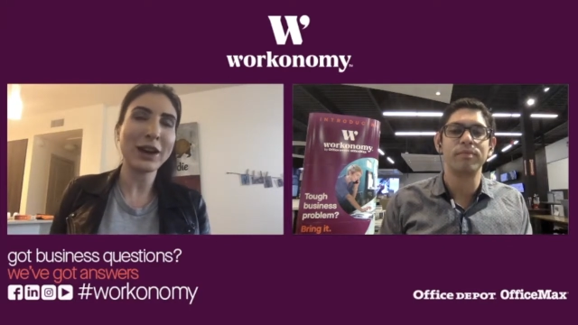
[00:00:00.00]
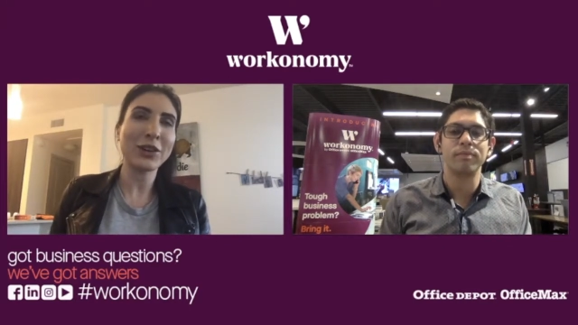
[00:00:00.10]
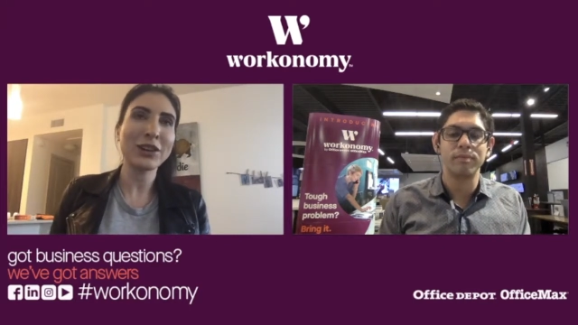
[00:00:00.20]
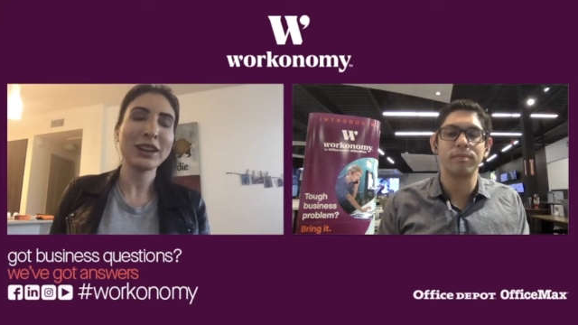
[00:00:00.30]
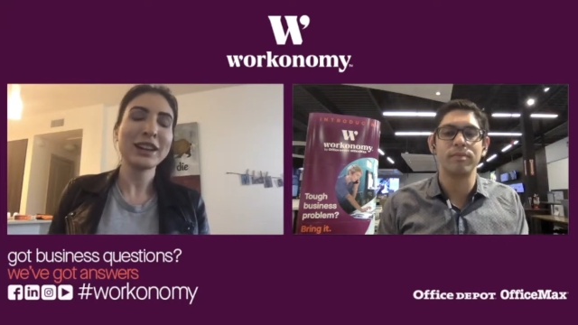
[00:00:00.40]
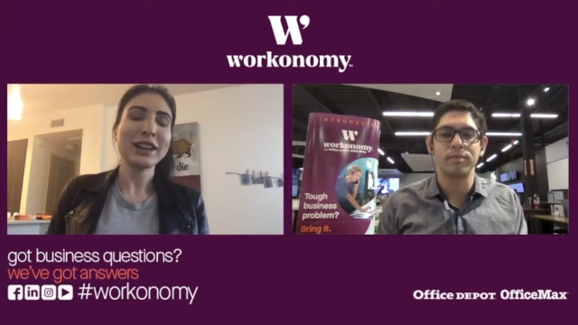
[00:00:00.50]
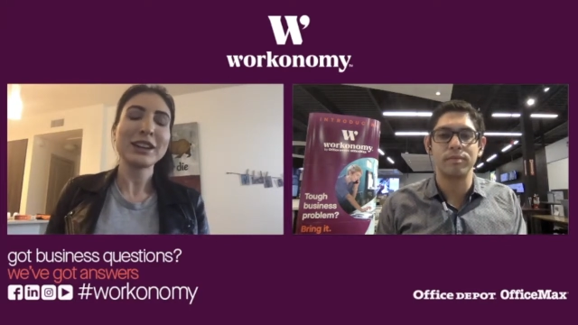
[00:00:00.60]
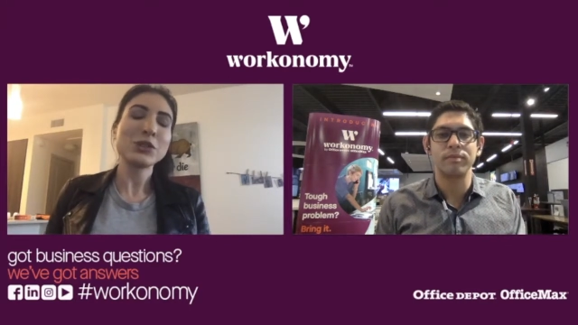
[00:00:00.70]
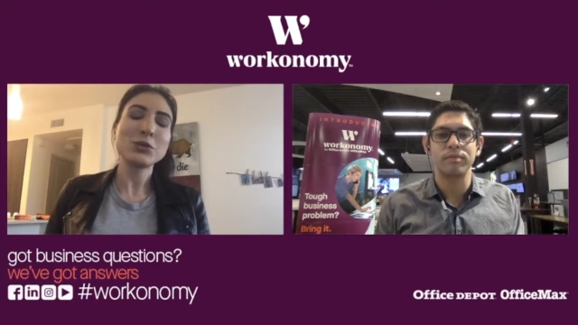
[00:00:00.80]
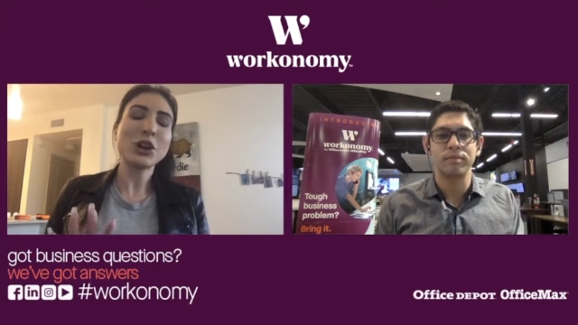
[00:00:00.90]
Speaker 1: You don't want
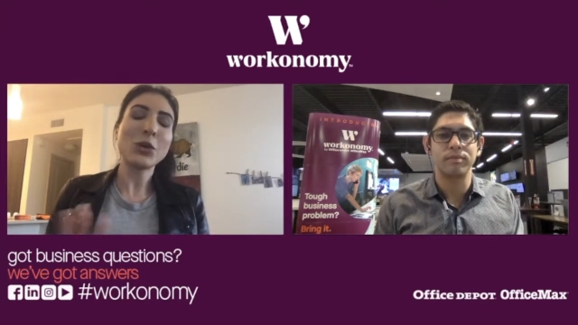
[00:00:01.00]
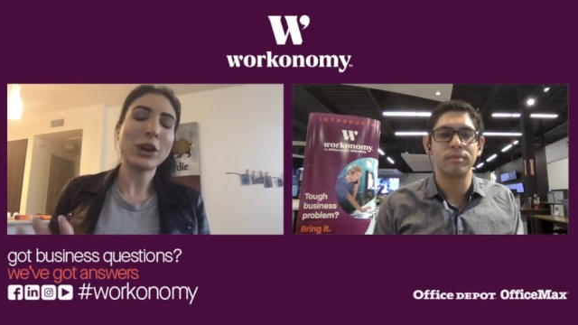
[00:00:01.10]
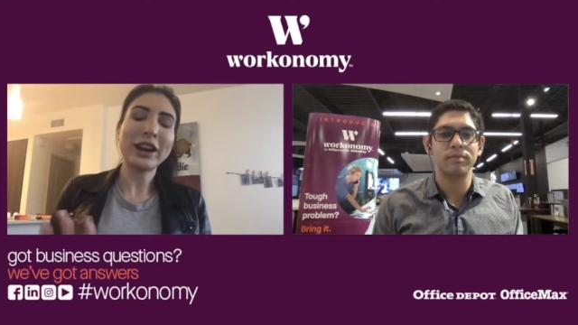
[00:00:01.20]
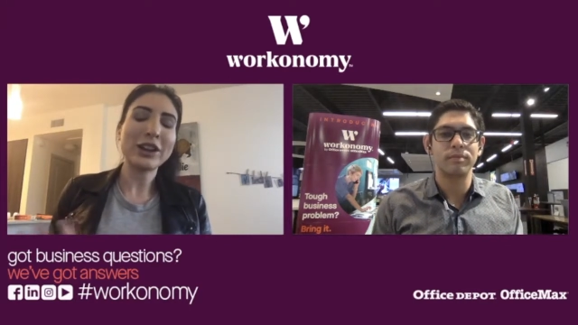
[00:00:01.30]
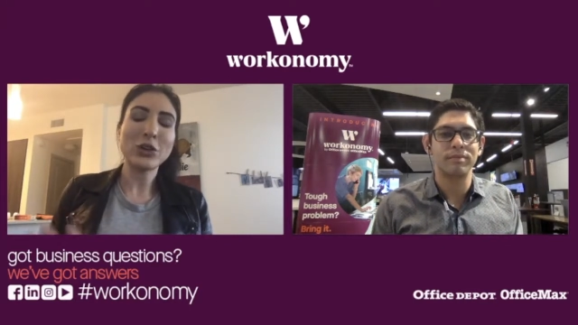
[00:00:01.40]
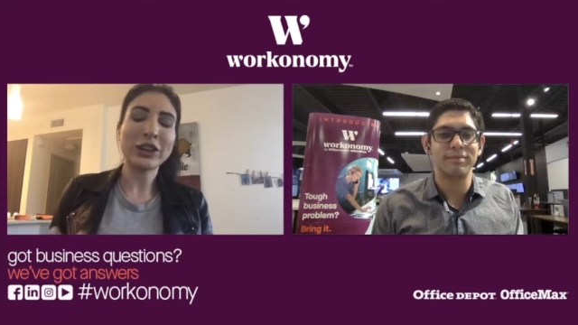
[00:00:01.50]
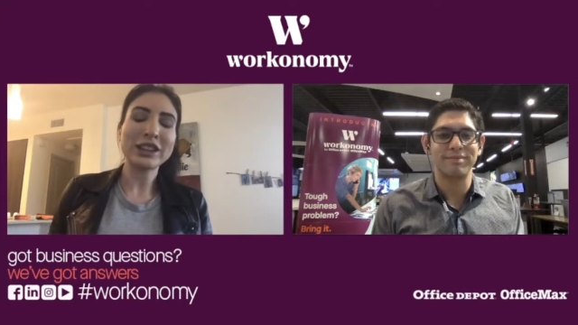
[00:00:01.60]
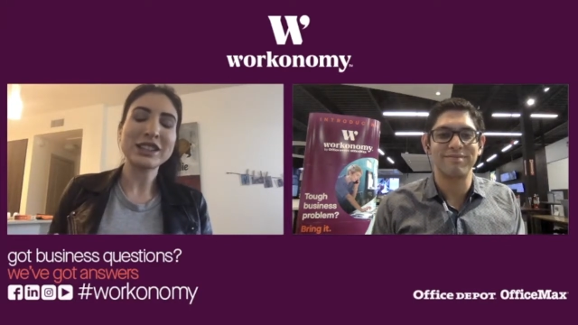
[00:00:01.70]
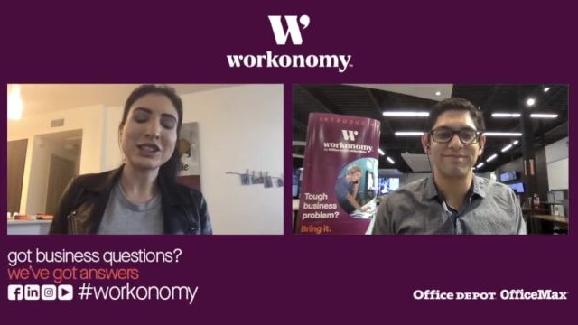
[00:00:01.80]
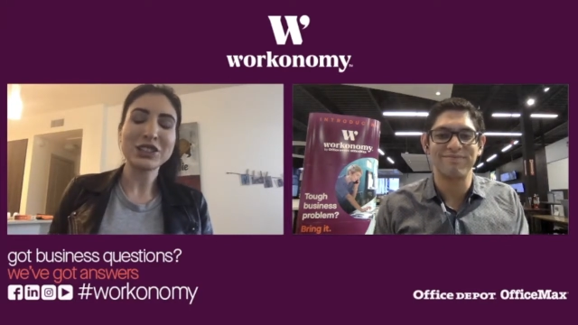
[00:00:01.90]
any organizational
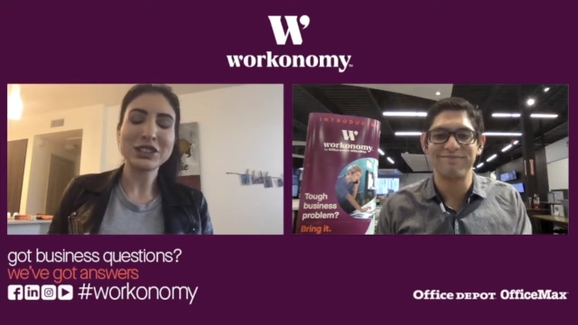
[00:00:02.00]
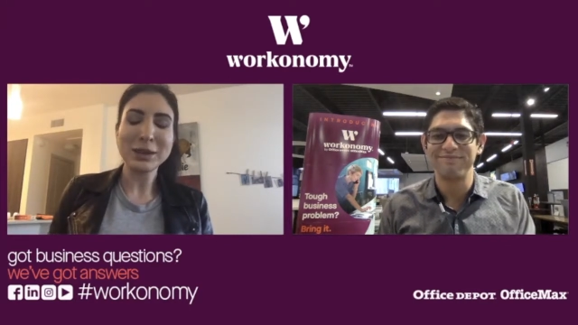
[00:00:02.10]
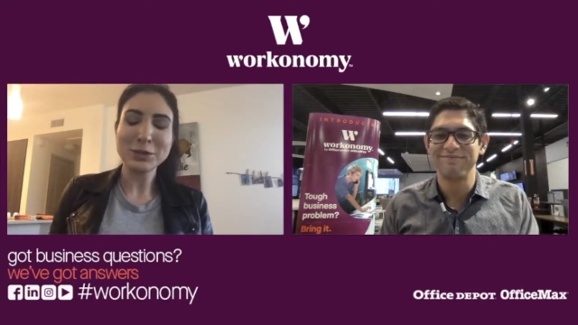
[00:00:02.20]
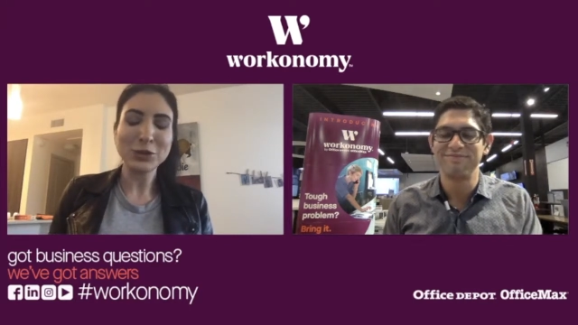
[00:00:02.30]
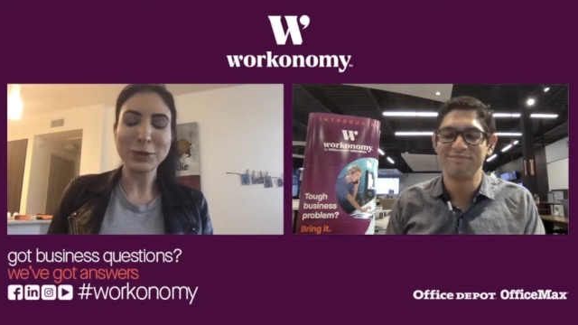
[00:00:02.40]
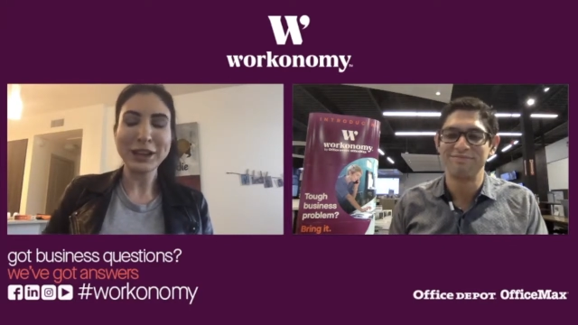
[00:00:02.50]
tips from me. I'm just